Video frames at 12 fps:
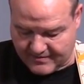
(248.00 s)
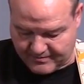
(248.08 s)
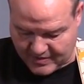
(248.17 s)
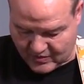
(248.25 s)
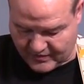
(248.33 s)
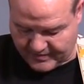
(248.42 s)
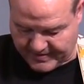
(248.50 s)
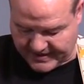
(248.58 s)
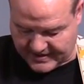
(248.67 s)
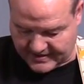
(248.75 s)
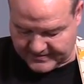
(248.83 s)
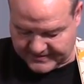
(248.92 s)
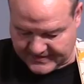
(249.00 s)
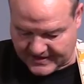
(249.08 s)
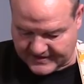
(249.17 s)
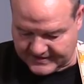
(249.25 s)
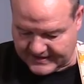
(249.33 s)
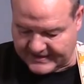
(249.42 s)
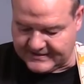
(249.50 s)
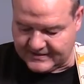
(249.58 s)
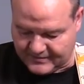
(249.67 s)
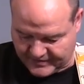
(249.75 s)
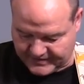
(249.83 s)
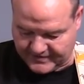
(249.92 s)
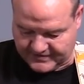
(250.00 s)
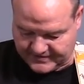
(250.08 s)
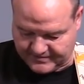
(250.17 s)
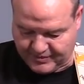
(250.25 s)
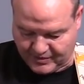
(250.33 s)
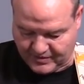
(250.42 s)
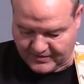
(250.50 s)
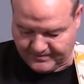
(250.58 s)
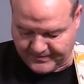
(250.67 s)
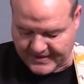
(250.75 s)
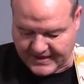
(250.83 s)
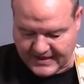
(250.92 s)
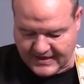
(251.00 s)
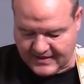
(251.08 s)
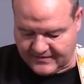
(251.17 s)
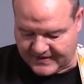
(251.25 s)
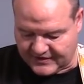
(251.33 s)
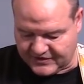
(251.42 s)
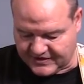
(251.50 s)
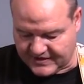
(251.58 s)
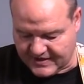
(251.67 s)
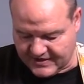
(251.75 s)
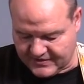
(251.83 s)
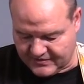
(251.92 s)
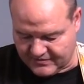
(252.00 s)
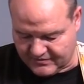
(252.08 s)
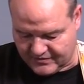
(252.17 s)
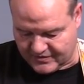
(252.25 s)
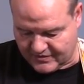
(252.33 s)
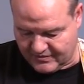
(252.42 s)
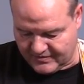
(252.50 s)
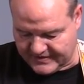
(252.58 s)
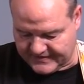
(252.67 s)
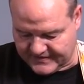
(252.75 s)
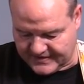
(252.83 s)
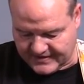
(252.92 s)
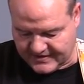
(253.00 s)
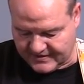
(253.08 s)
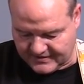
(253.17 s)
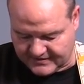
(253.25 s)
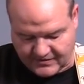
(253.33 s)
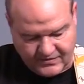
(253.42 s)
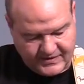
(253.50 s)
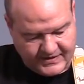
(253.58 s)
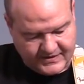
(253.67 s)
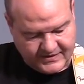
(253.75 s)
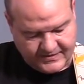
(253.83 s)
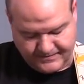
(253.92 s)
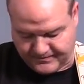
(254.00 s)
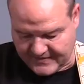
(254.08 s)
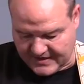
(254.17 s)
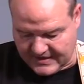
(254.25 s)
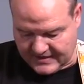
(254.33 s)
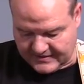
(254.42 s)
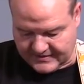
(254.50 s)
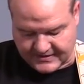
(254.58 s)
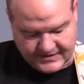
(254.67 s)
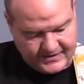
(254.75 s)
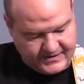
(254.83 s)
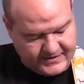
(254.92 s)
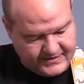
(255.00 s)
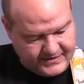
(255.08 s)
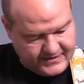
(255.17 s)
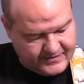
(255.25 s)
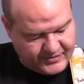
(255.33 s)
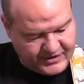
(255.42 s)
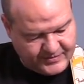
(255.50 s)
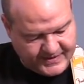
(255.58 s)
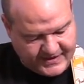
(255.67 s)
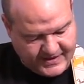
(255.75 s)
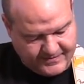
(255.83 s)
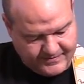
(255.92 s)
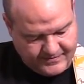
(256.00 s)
both pickups are selected with this pull function. Listen here, it's only the bridge pickup.